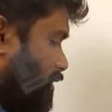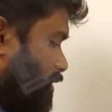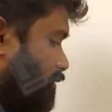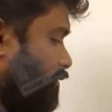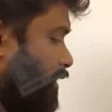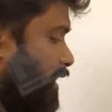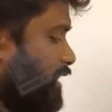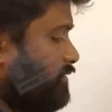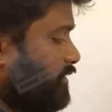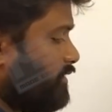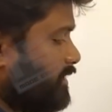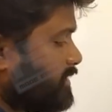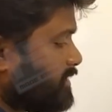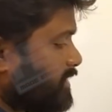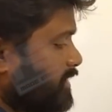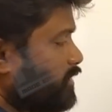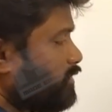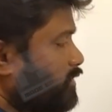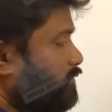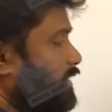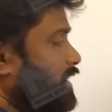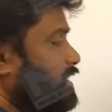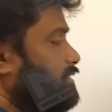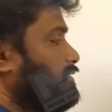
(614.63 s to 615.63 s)
5 ones
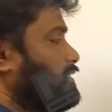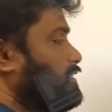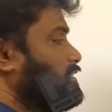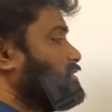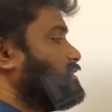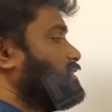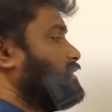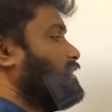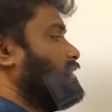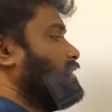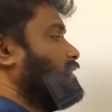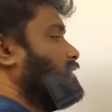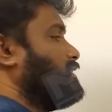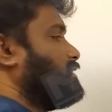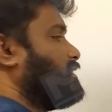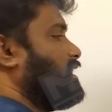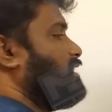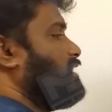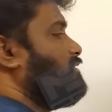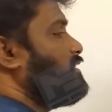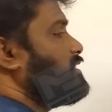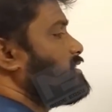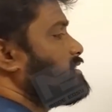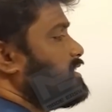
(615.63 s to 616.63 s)
into 5 ones,
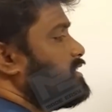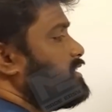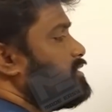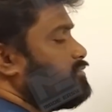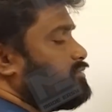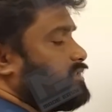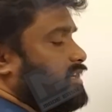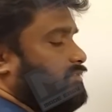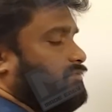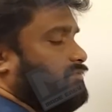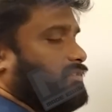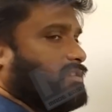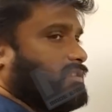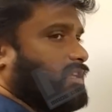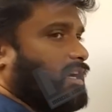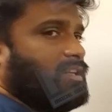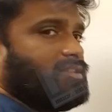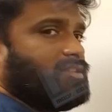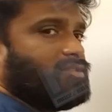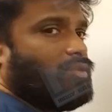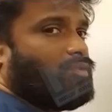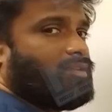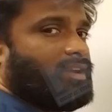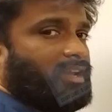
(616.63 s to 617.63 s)
3 ones into 3 ones. That
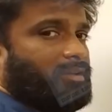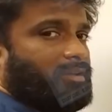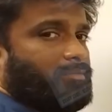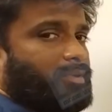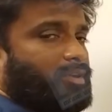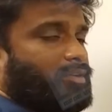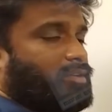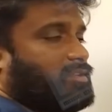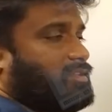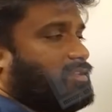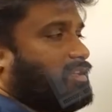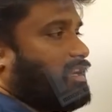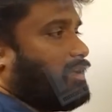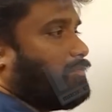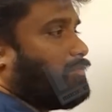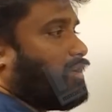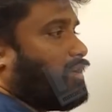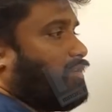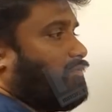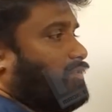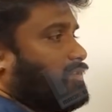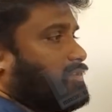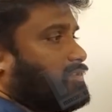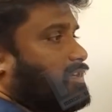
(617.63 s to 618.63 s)
is okay because the number
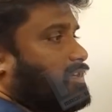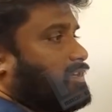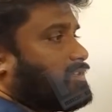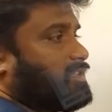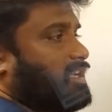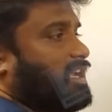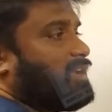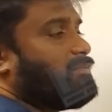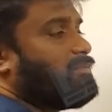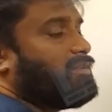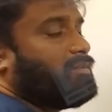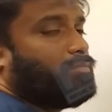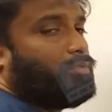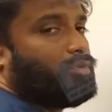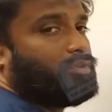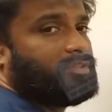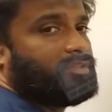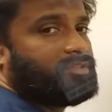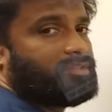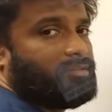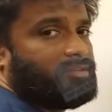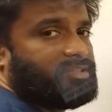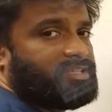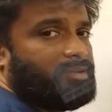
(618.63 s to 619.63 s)
of ones are same in
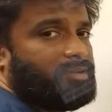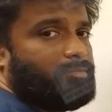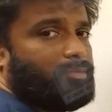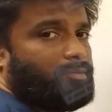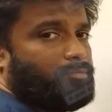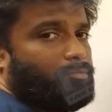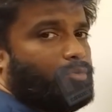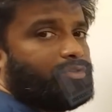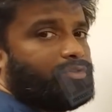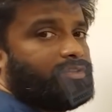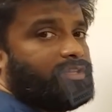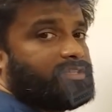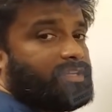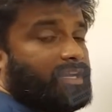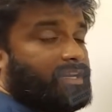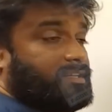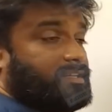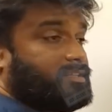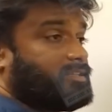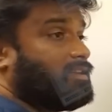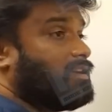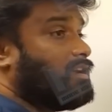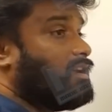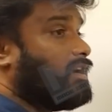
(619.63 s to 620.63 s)
both the, same on both the
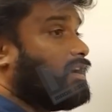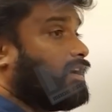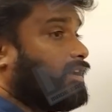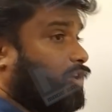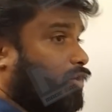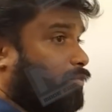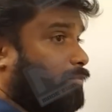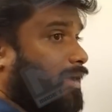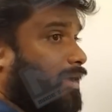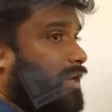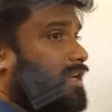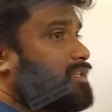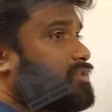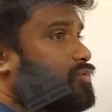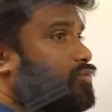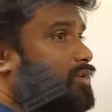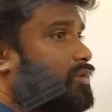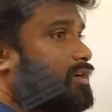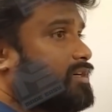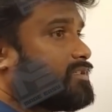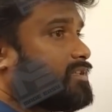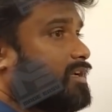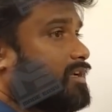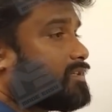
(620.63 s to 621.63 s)
sides. Now, many
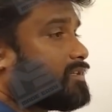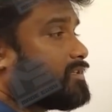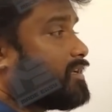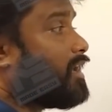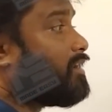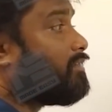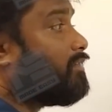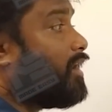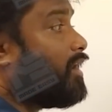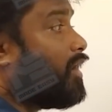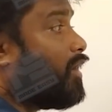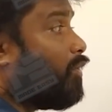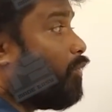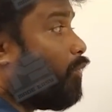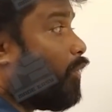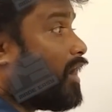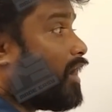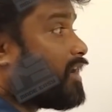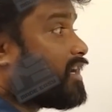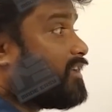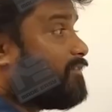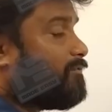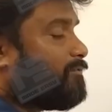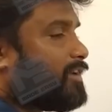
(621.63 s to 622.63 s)
students are, sir,
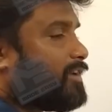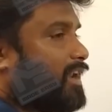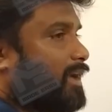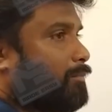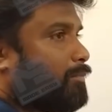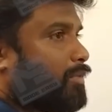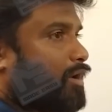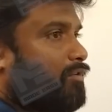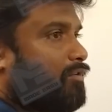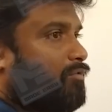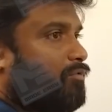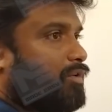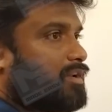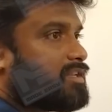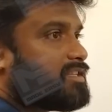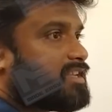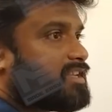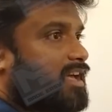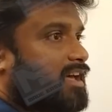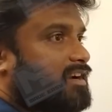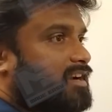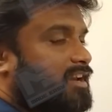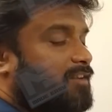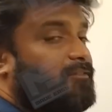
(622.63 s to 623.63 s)
what if number of ones
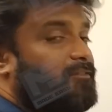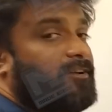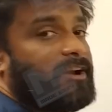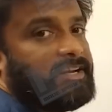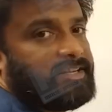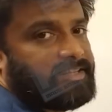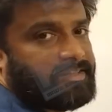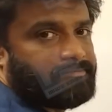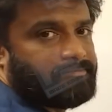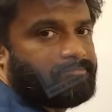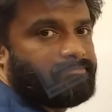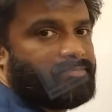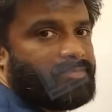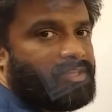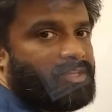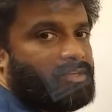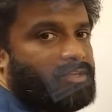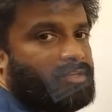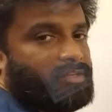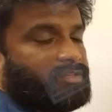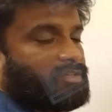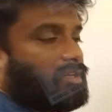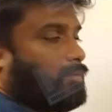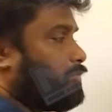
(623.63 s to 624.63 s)
are different?
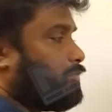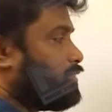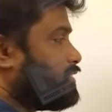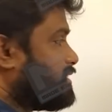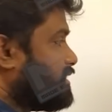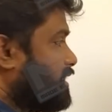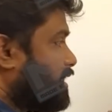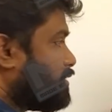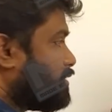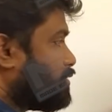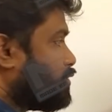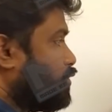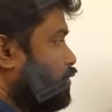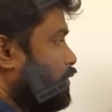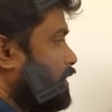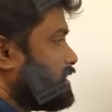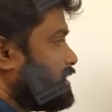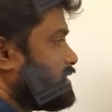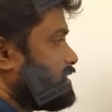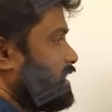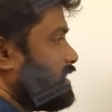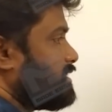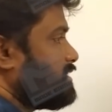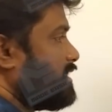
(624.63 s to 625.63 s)
Suppose here 2
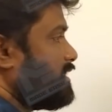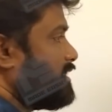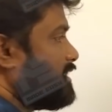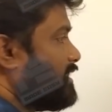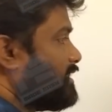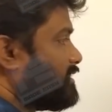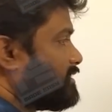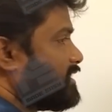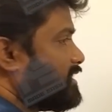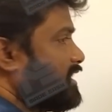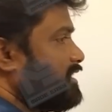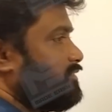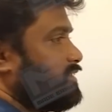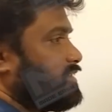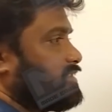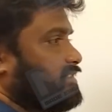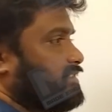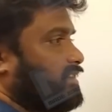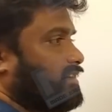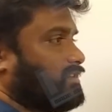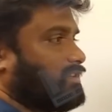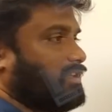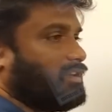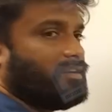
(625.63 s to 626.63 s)
ones are there, here 3 ones
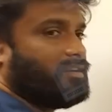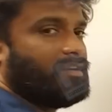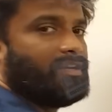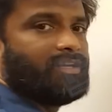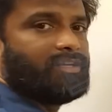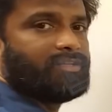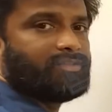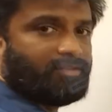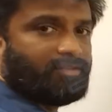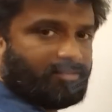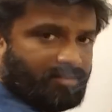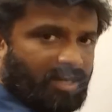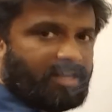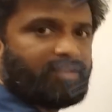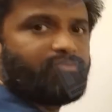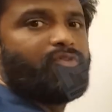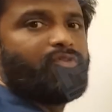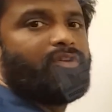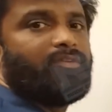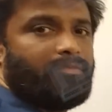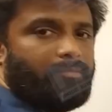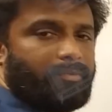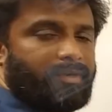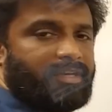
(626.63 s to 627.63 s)
are there. So, that
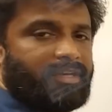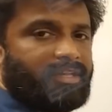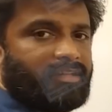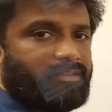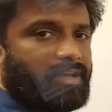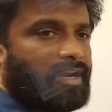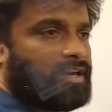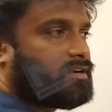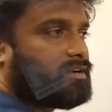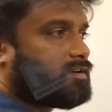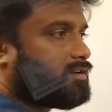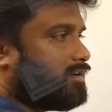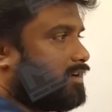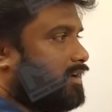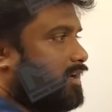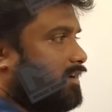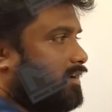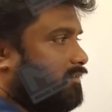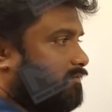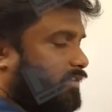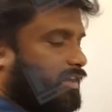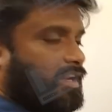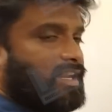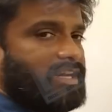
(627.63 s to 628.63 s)
we will be, that
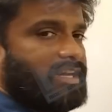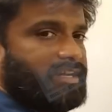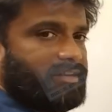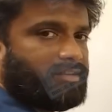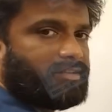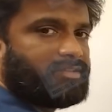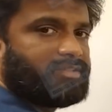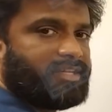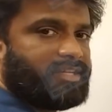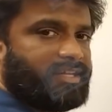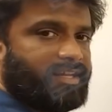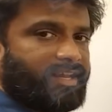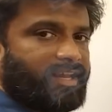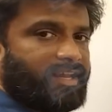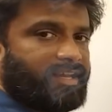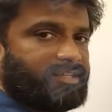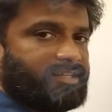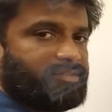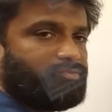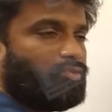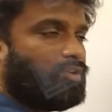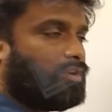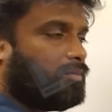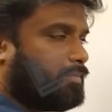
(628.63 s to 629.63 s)
very interesting
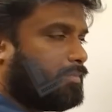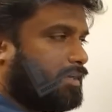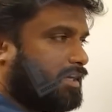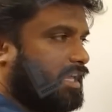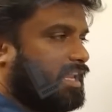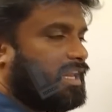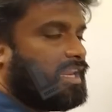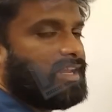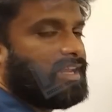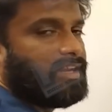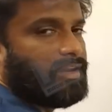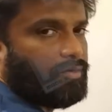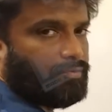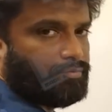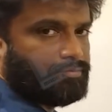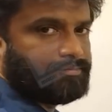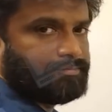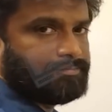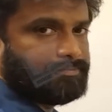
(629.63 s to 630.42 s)
case we will be dealing now.